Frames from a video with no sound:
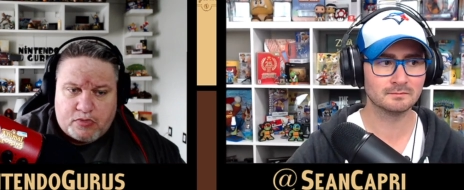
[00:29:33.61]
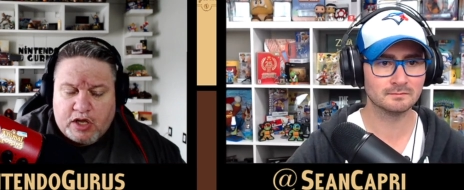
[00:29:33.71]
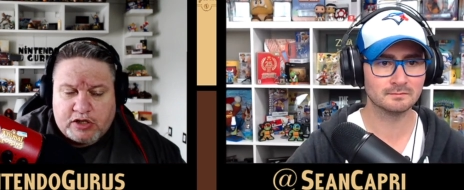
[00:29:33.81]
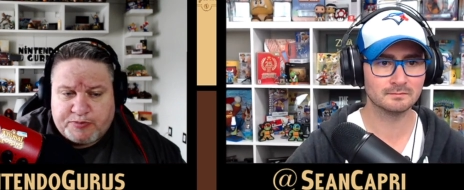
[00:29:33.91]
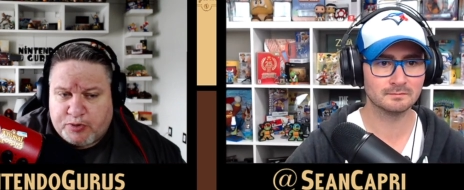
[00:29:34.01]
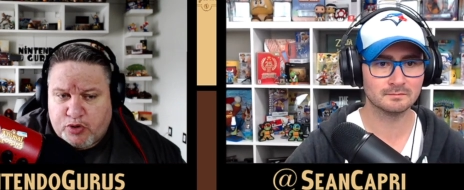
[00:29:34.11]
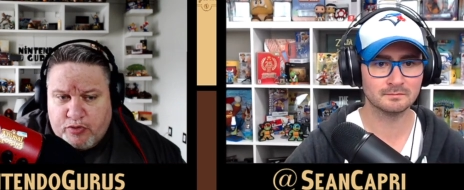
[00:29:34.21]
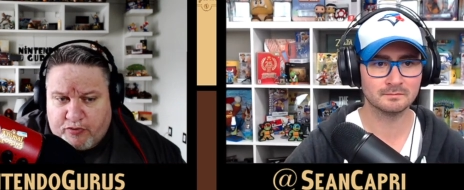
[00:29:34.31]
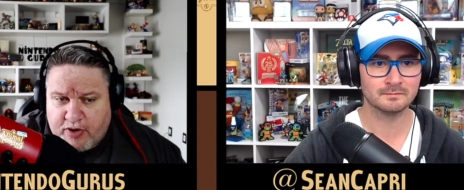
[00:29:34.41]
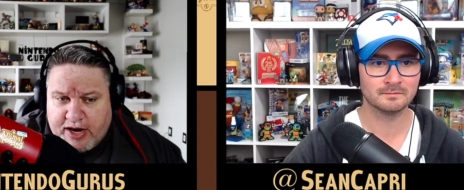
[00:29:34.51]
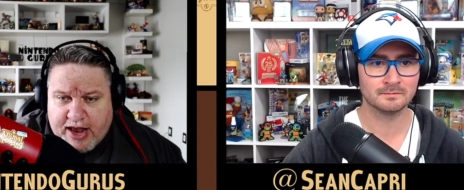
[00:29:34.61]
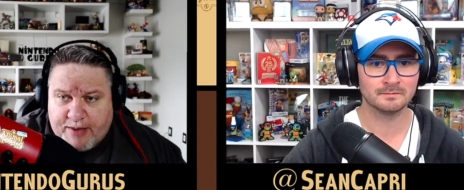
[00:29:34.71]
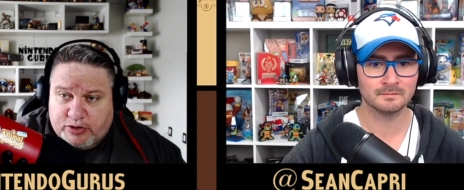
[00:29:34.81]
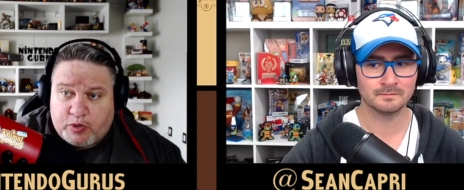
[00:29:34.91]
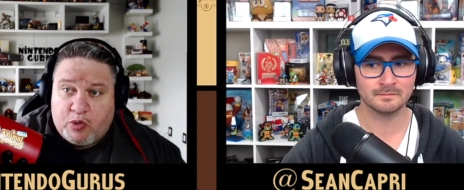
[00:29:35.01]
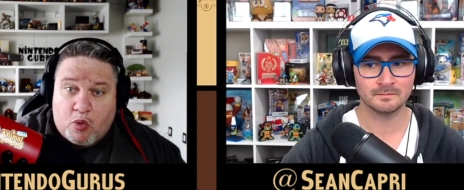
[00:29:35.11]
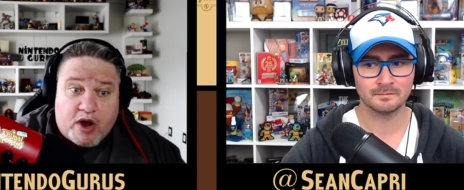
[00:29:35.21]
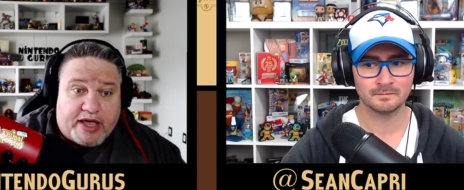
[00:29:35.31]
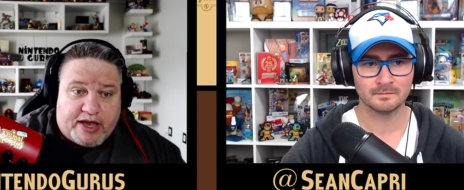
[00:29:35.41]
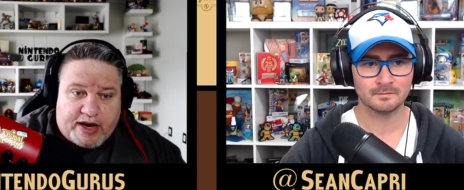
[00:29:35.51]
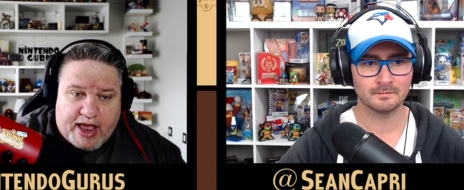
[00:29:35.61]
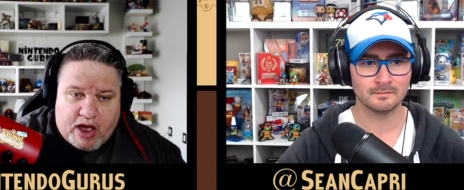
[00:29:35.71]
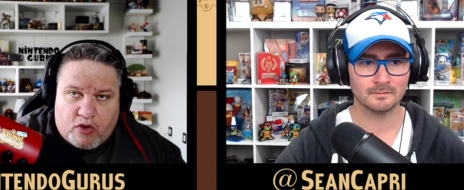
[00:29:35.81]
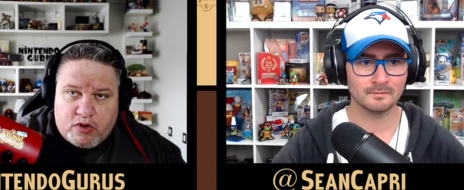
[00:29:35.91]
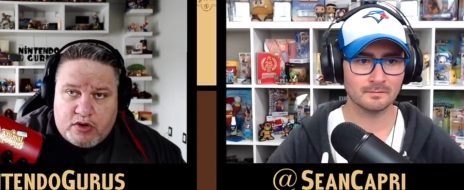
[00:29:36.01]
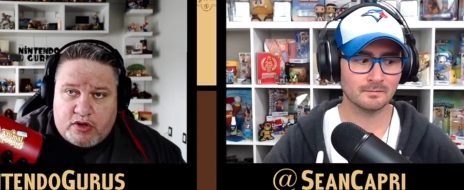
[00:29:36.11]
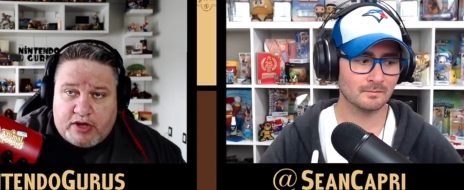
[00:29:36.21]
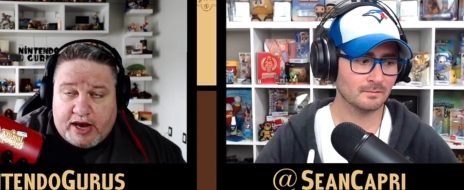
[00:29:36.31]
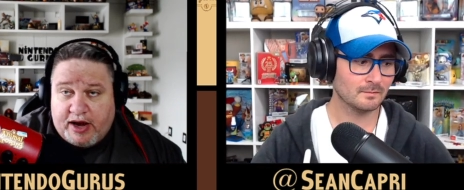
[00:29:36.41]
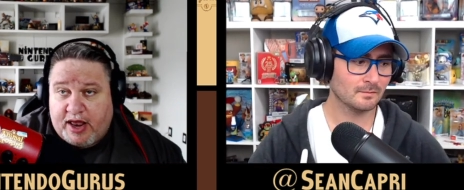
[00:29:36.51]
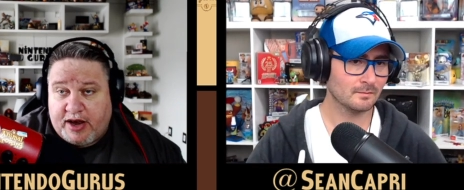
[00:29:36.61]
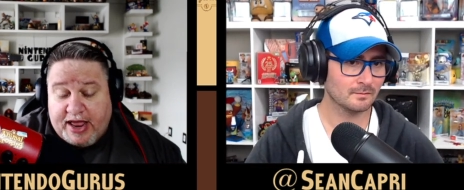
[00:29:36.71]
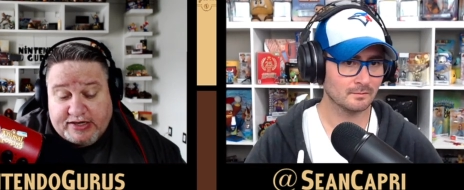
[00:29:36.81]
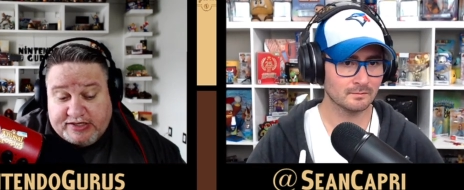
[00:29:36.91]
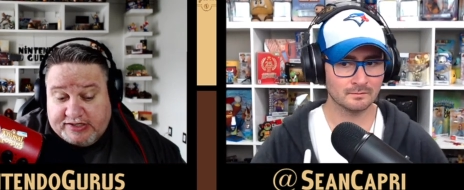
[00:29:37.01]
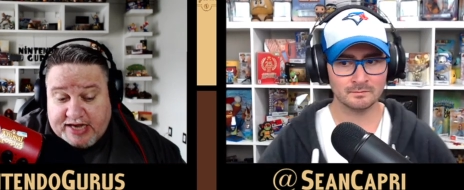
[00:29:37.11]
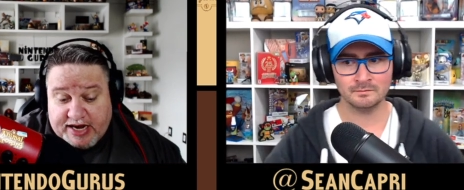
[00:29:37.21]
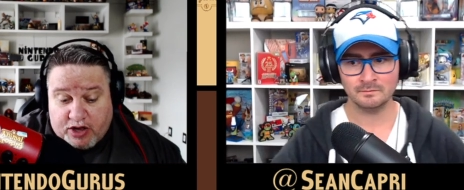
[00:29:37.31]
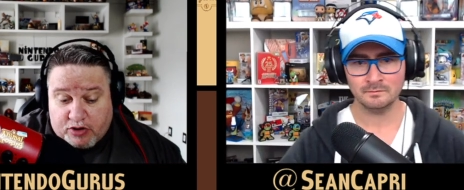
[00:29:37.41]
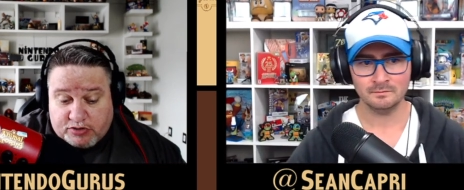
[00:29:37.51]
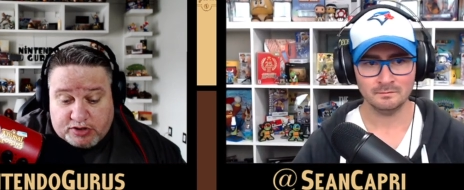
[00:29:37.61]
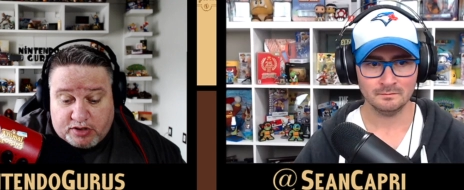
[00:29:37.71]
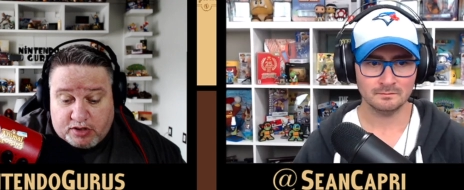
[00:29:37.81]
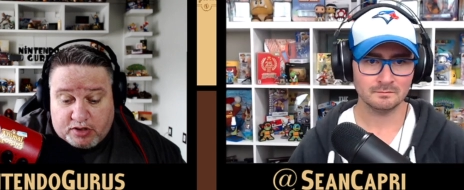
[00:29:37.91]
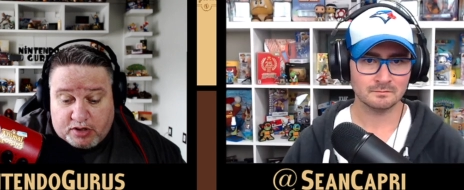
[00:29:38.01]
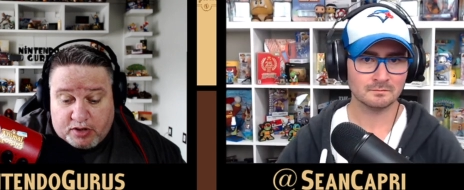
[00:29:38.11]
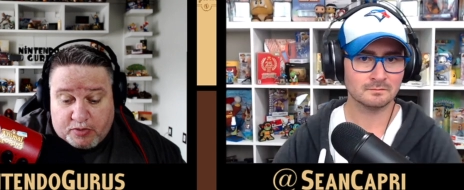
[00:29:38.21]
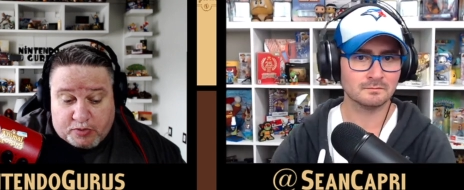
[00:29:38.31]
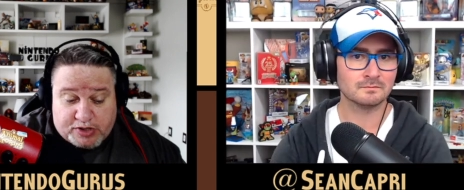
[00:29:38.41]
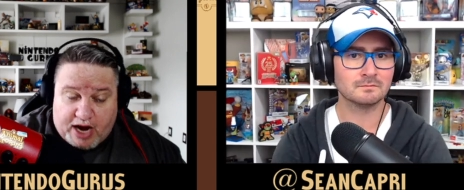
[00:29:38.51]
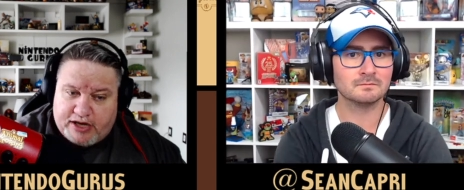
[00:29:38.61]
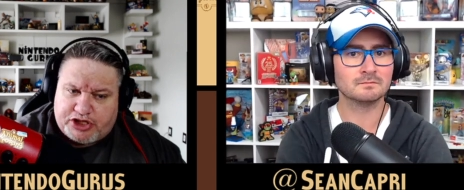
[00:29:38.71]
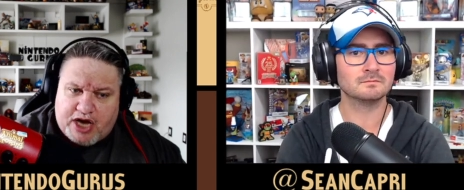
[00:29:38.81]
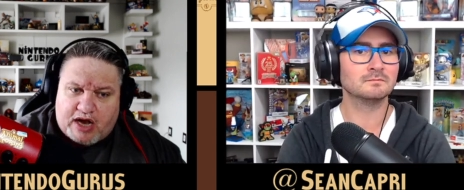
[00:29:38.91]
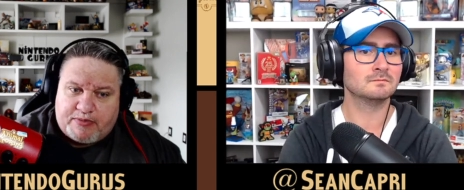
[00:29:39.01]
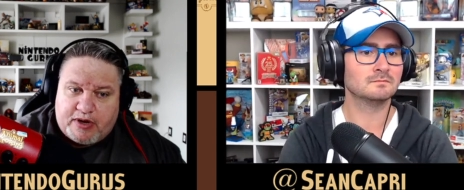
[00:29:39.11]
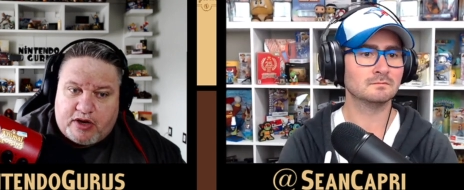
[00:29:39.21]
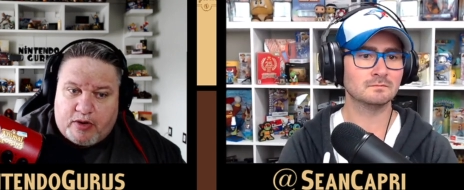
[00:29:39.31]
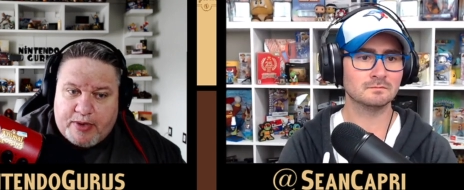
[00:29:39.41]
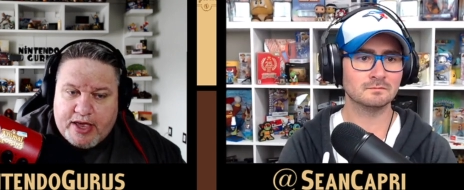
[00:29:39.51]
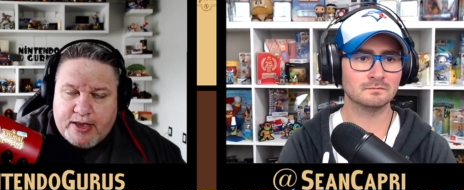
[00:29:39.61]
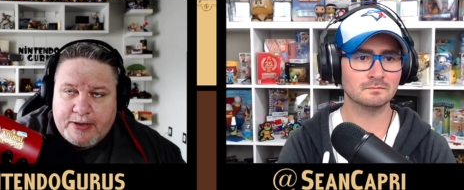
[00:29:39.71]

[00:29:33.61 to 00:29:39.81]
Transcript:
Speaker 1: Splatoon 3 and how much we want it and how, and, and Nasty said, he goes, which kind of shocked me a little bit